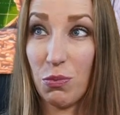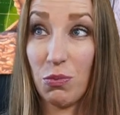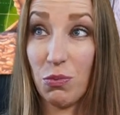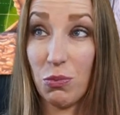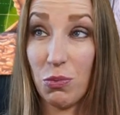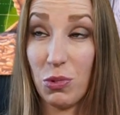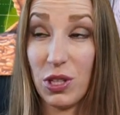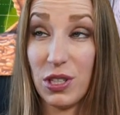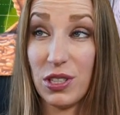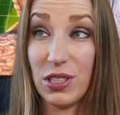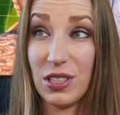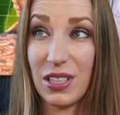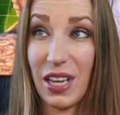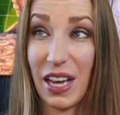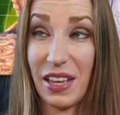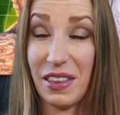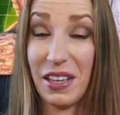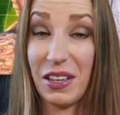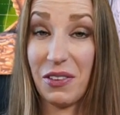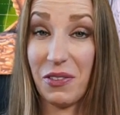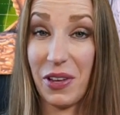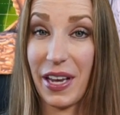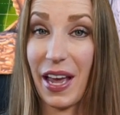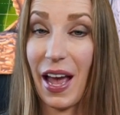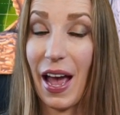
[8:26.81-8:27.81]
was, I
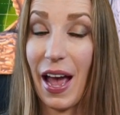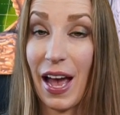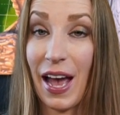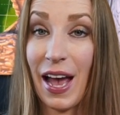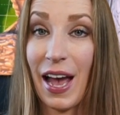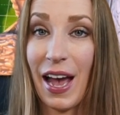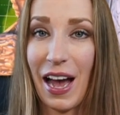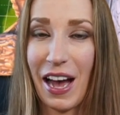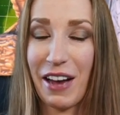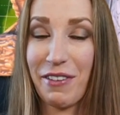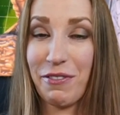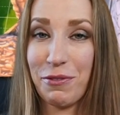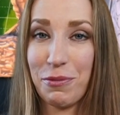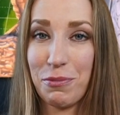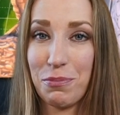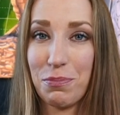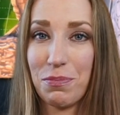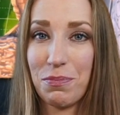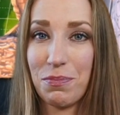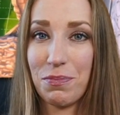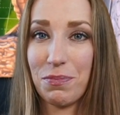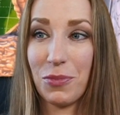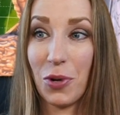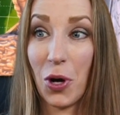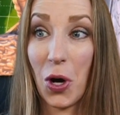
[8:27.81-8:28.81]
think, like half
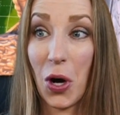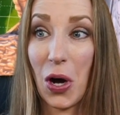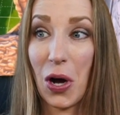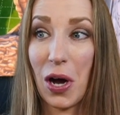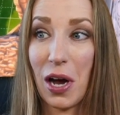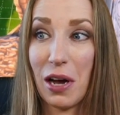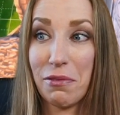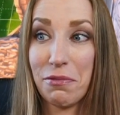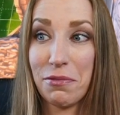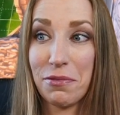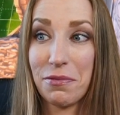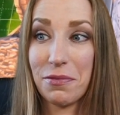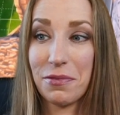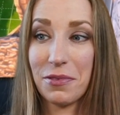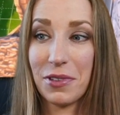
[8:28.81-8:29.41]
off.